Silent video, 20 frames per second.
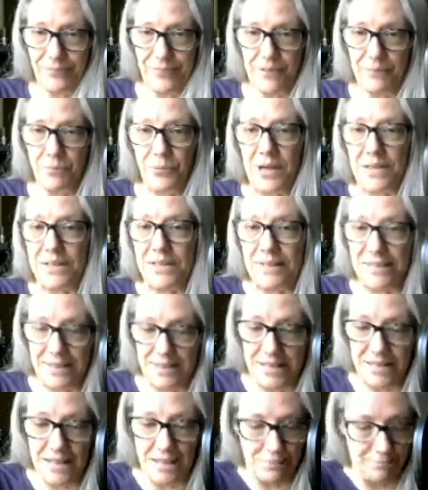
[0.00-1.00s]
Press and
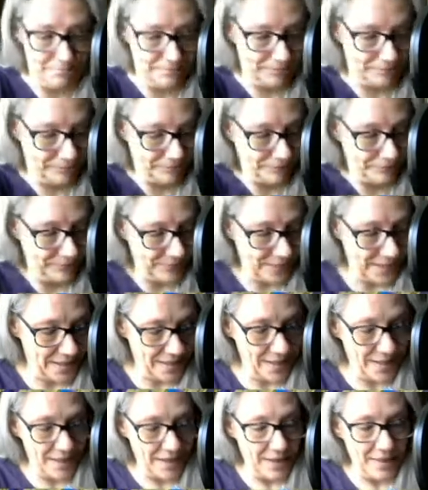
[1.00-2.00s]
steam.
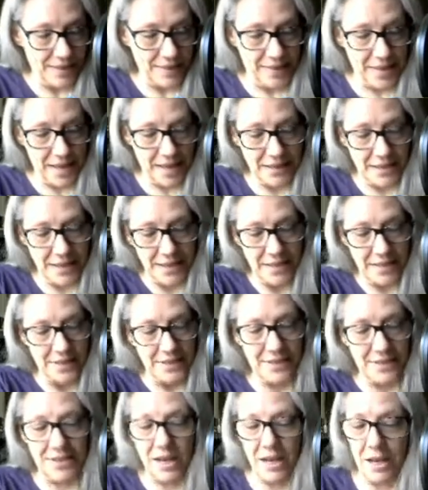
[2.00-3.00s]
Then it
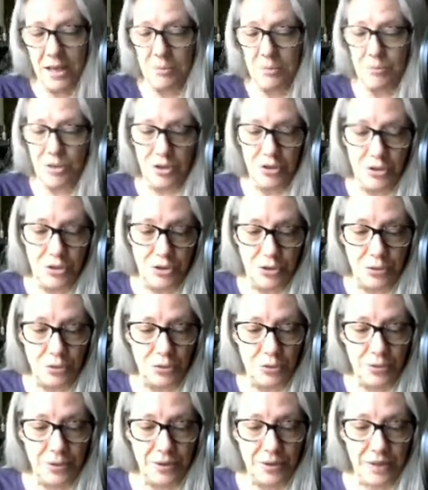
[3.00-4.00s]
is time to
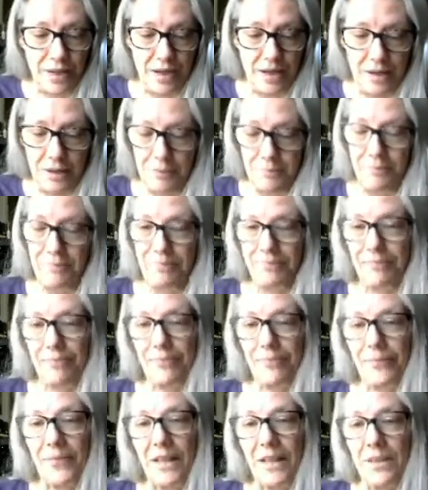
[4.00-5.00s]
do um,
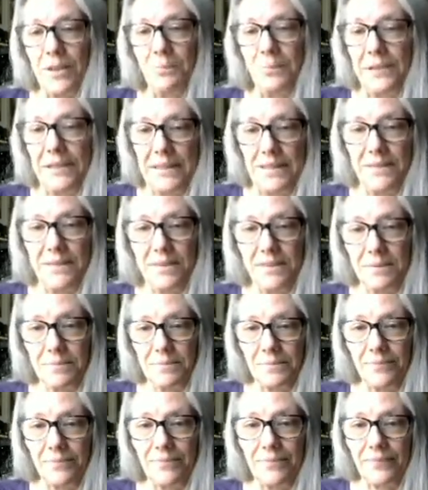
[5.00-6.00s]
the pleats.
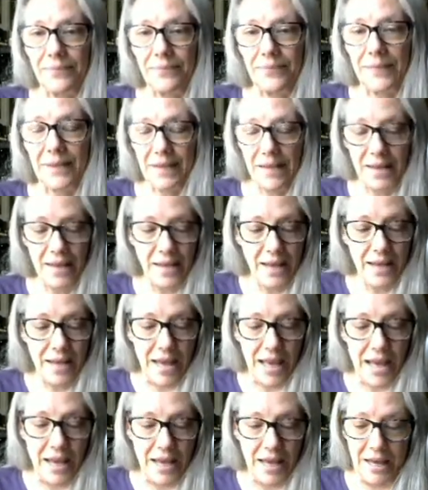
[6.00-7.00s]

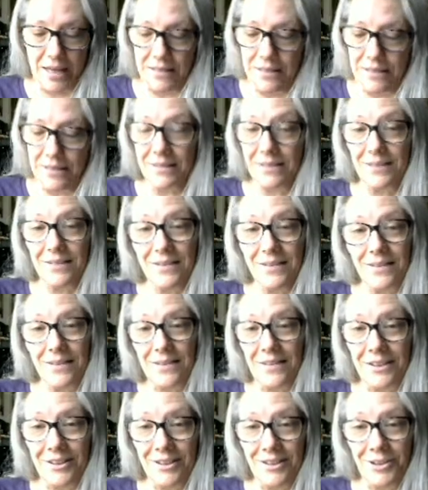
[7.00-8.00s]
And
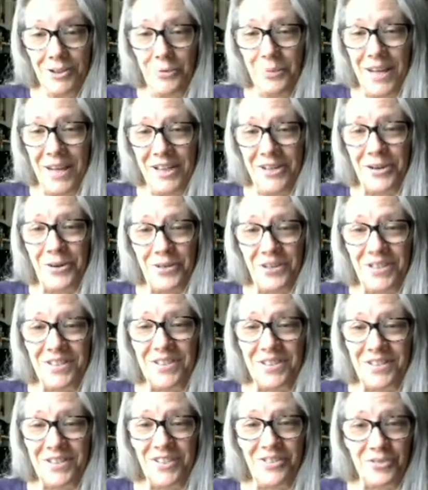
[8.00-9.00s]
you may
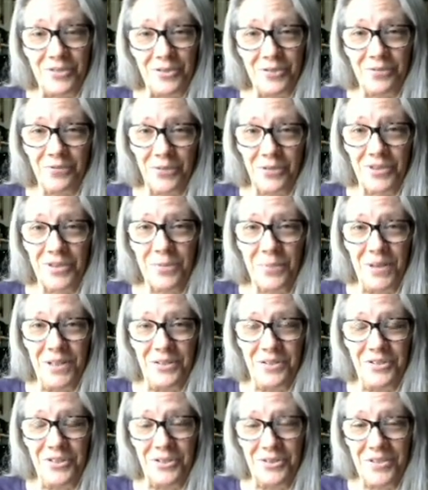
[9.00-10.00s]
notice these are the first
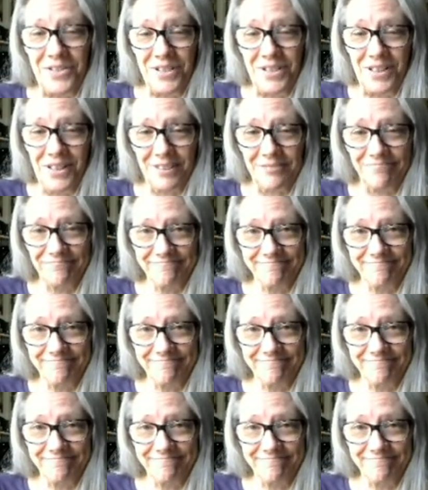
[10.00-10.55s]
pins you're seeing.